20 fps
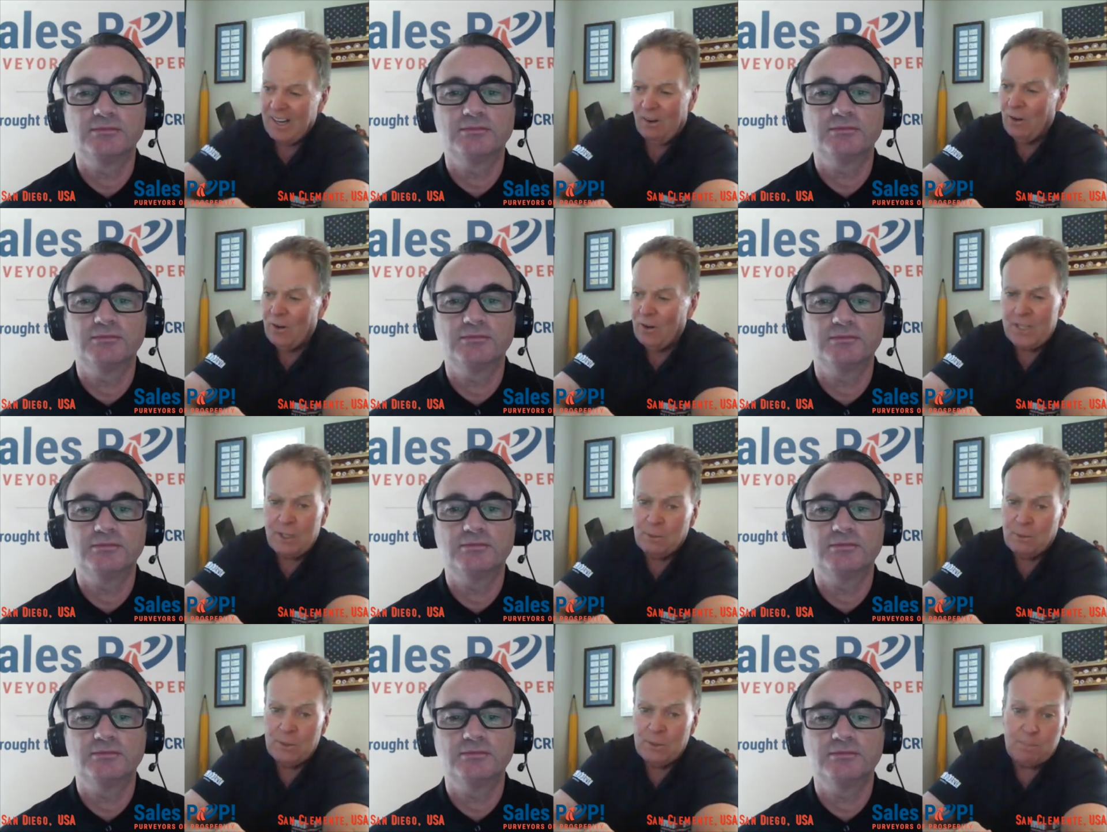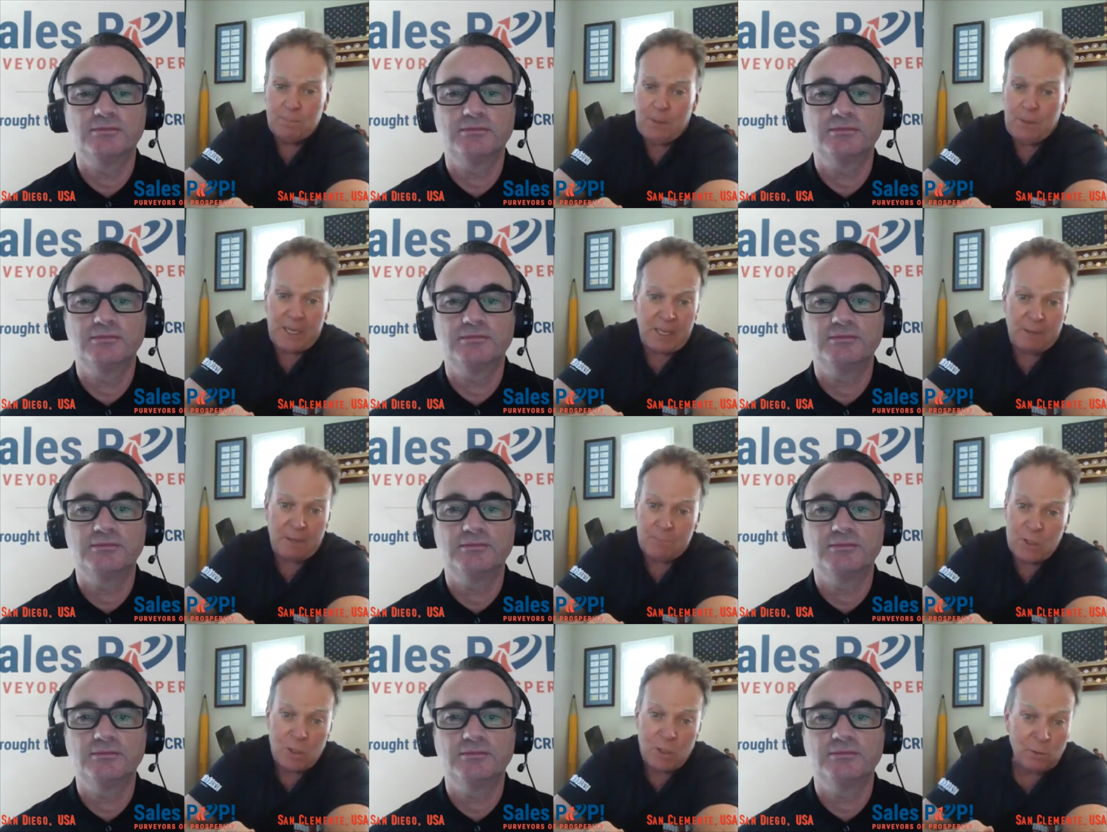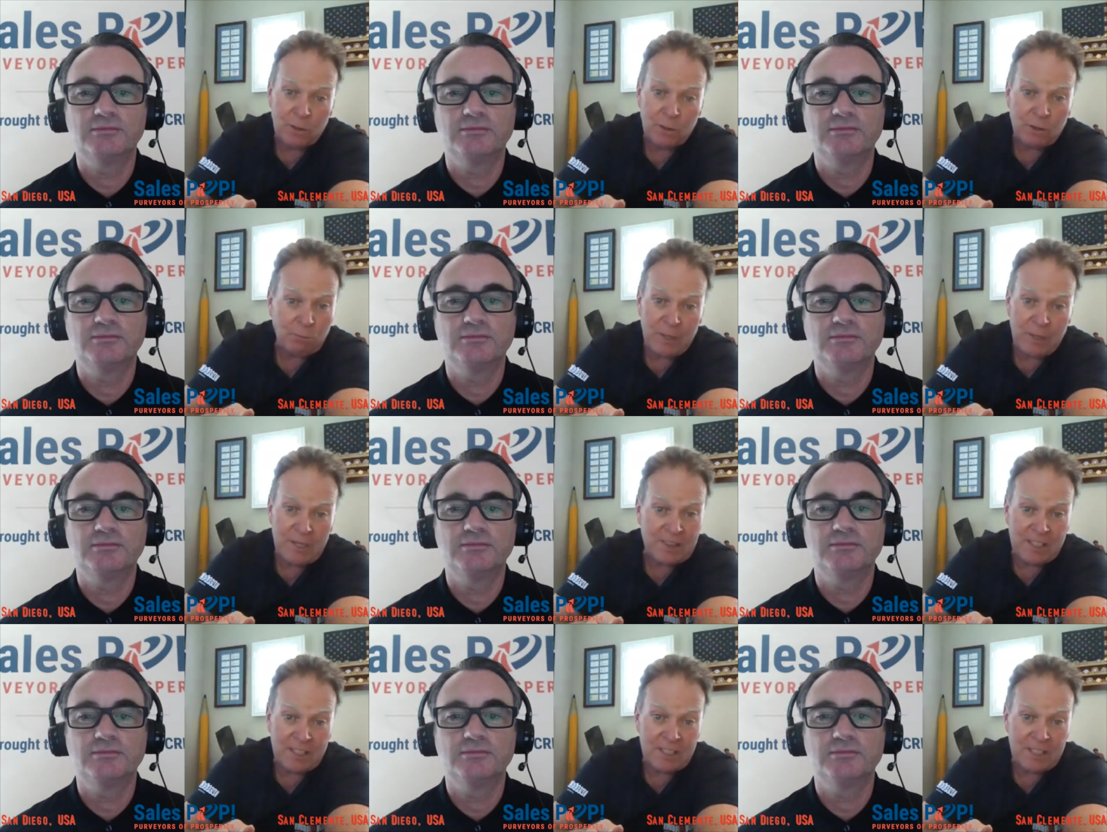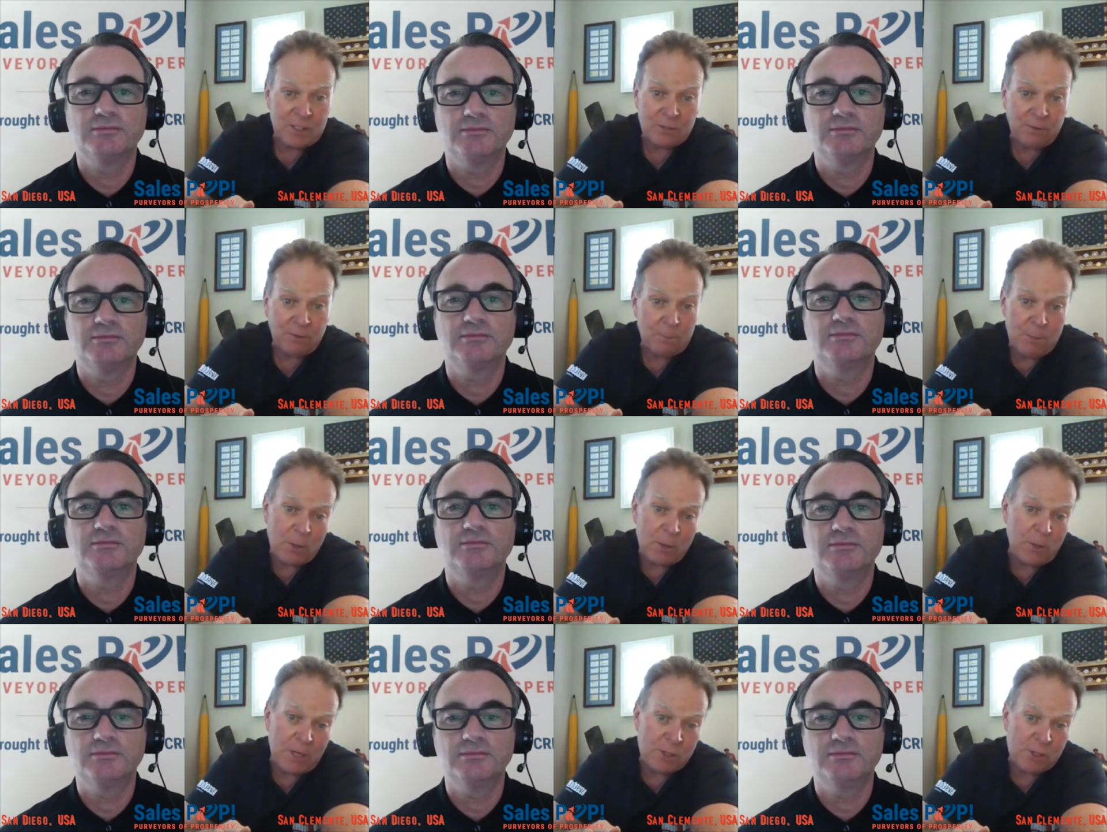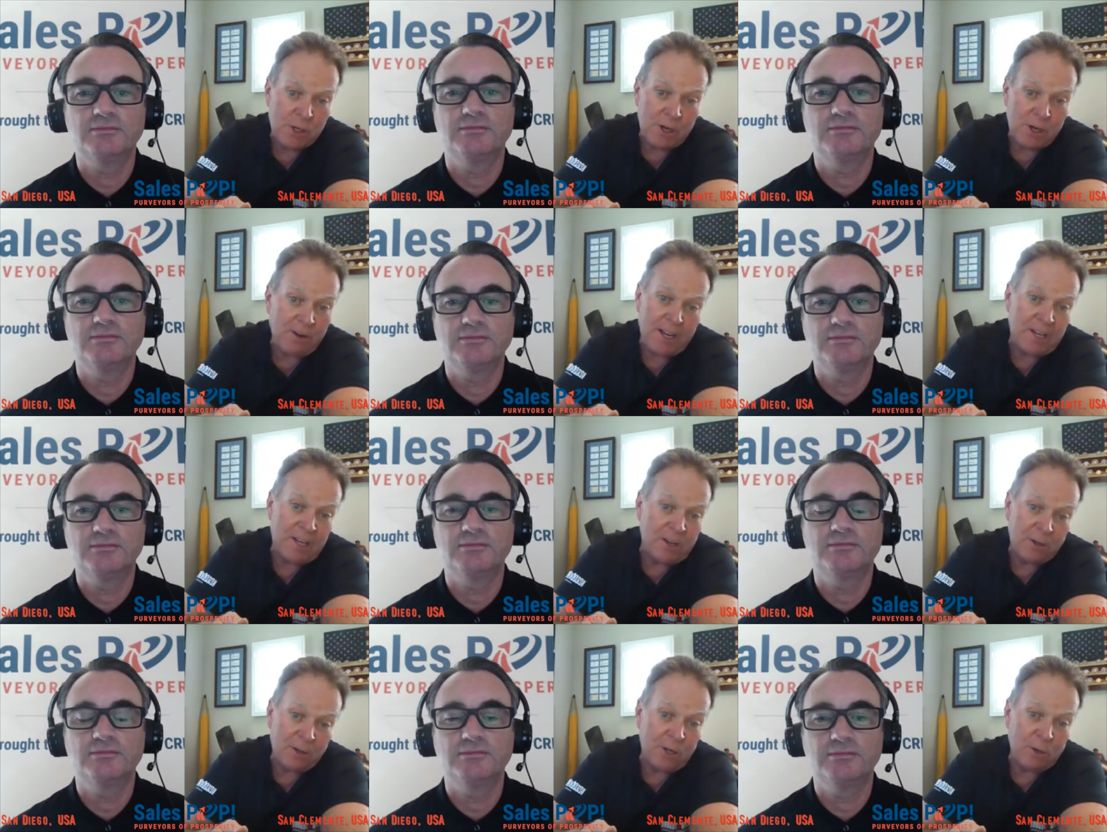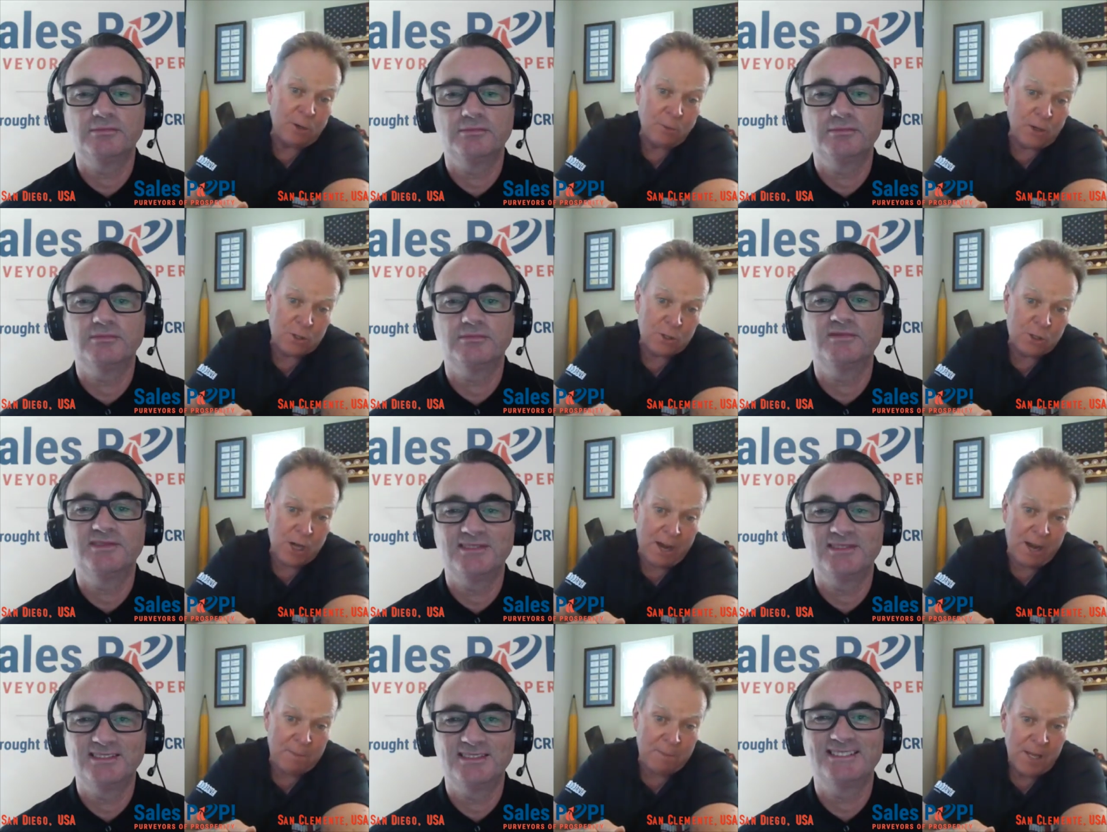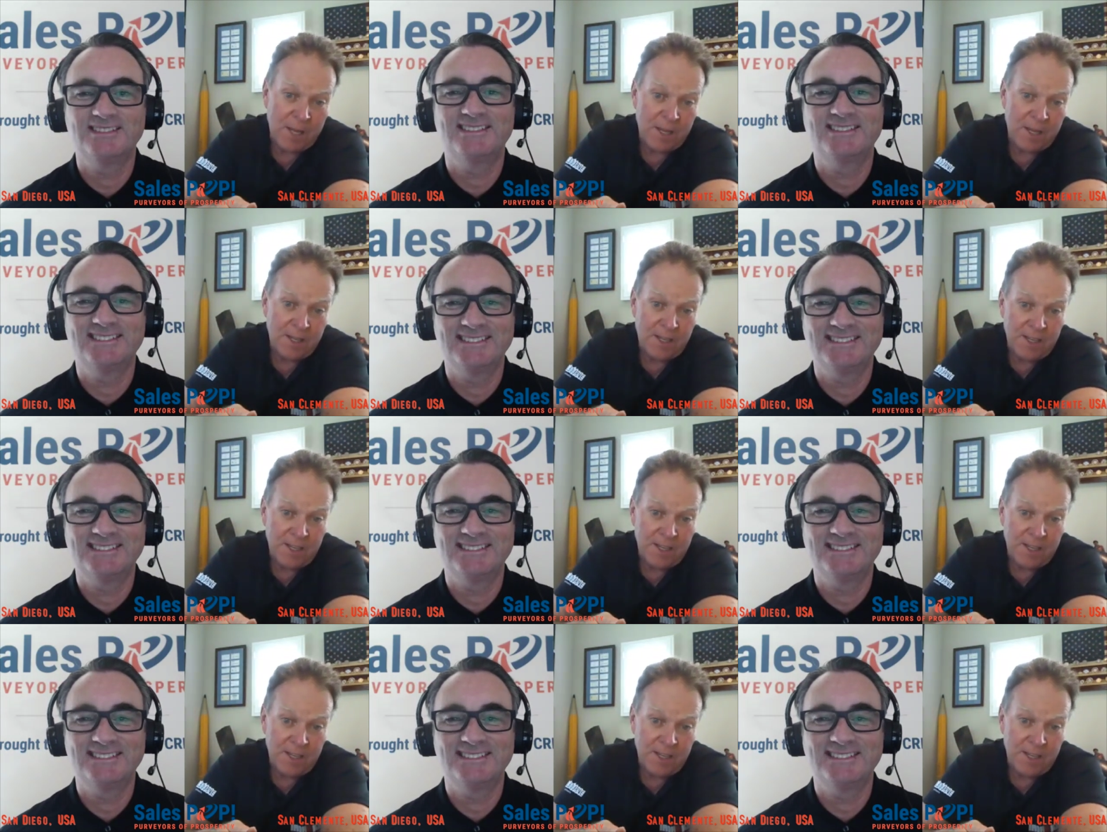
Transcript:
Speaker 1: all I do is pick up two or three things from you each year. I go to your workshop